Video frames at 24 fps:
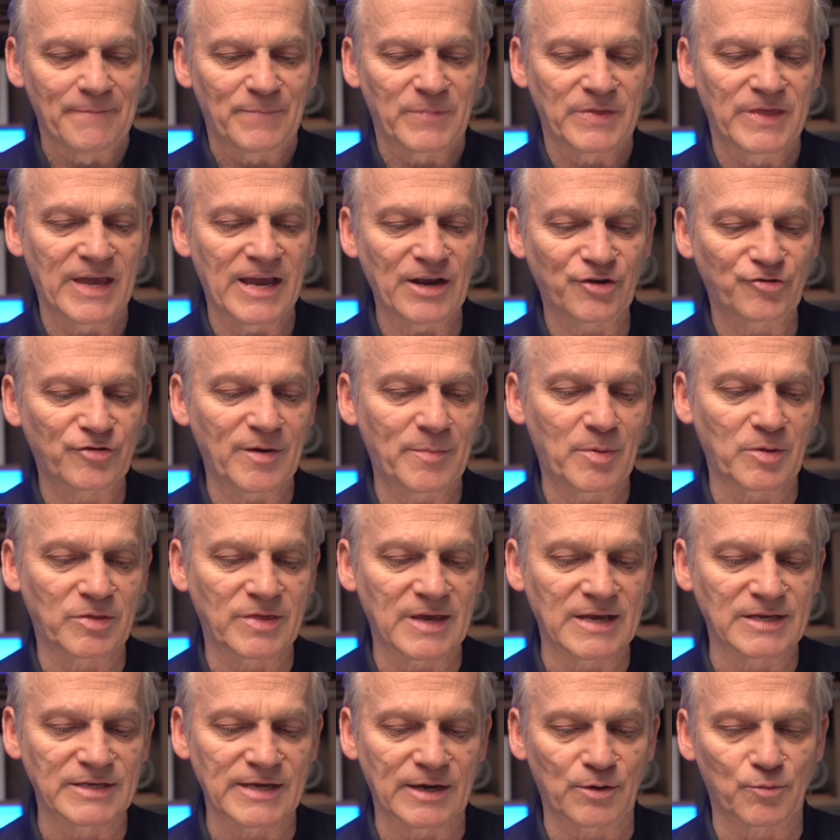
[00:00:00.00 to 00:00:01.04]
They attribute
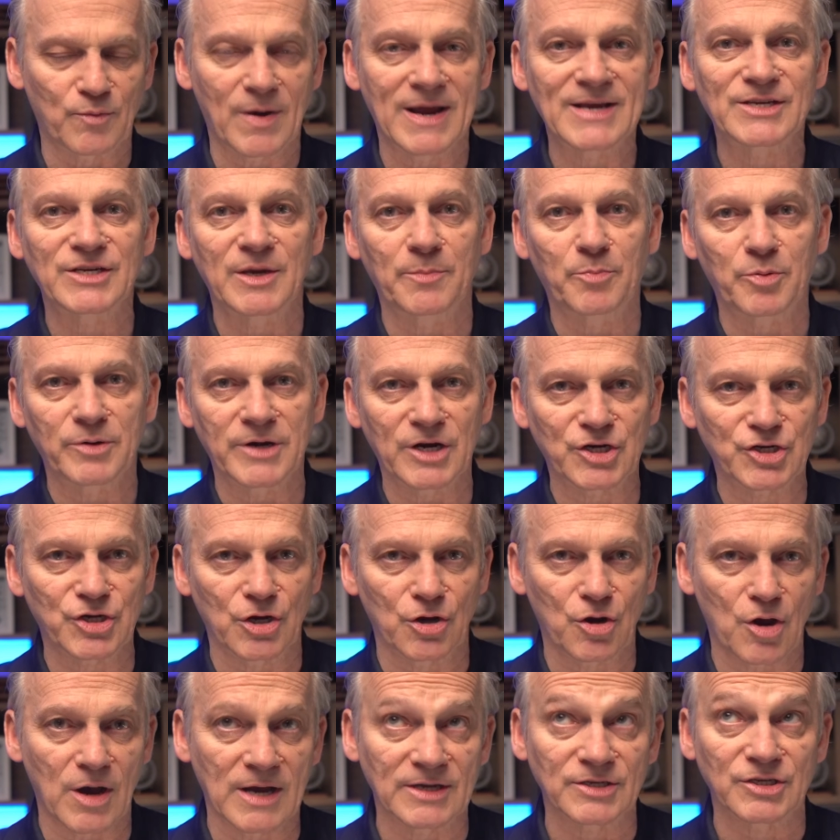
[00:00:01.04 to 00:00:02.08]
things like rising production
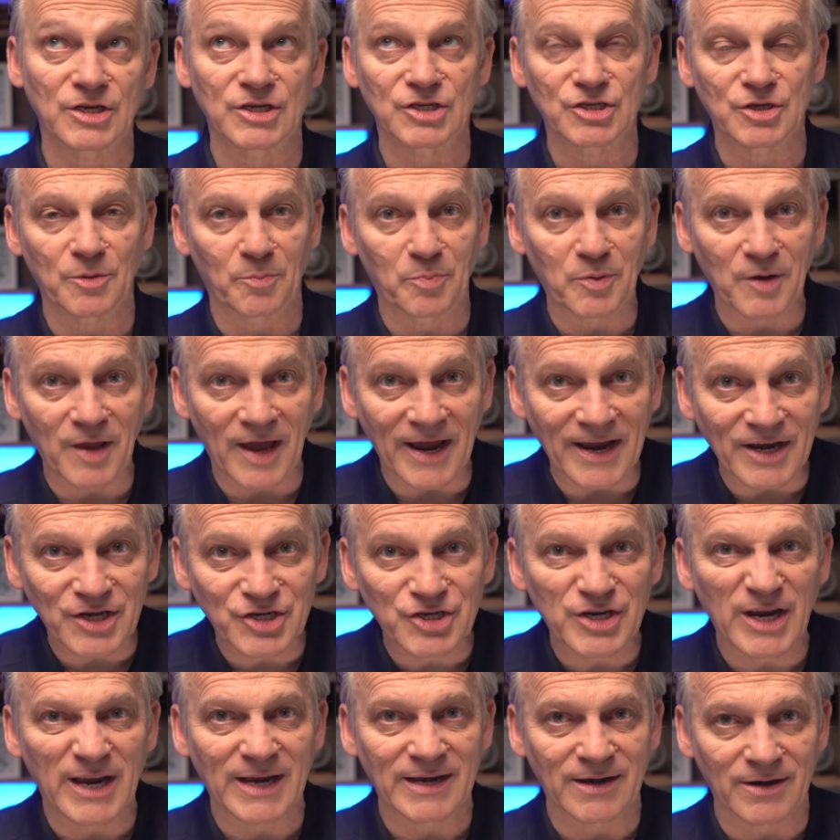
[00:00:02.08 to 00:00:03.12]
costs, supply
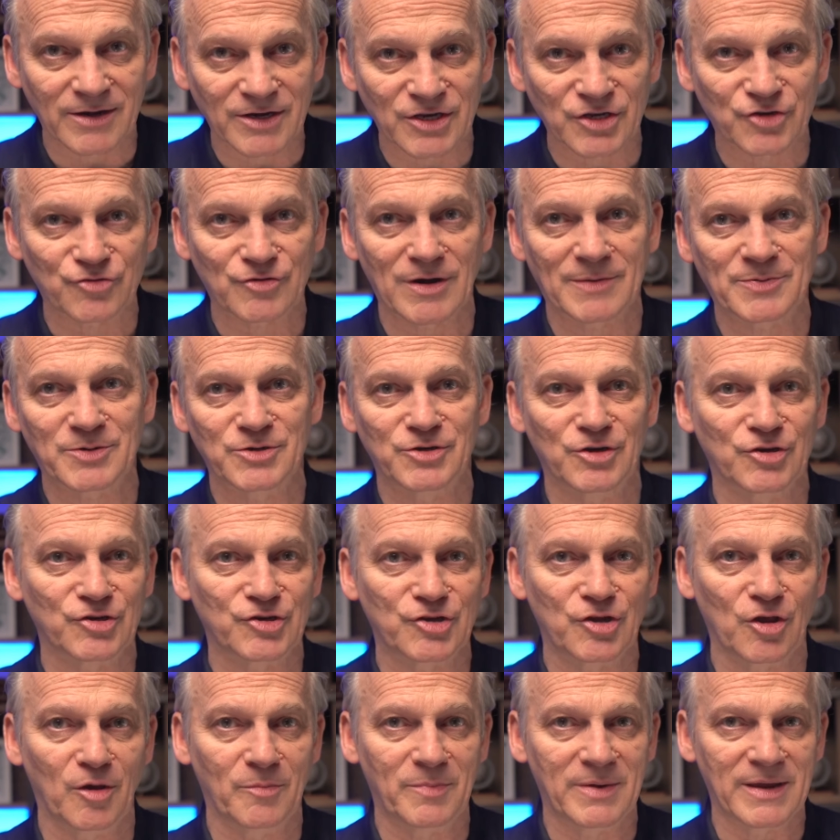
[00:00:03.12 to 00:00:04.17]
chain disruptions are
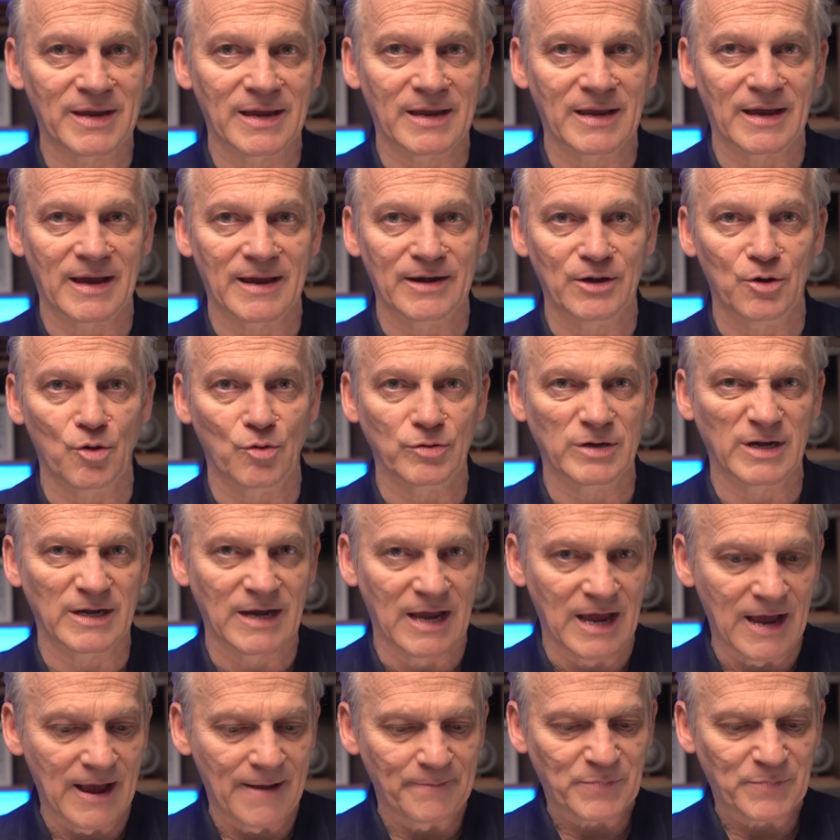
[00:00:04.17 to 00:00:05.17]
still being noted,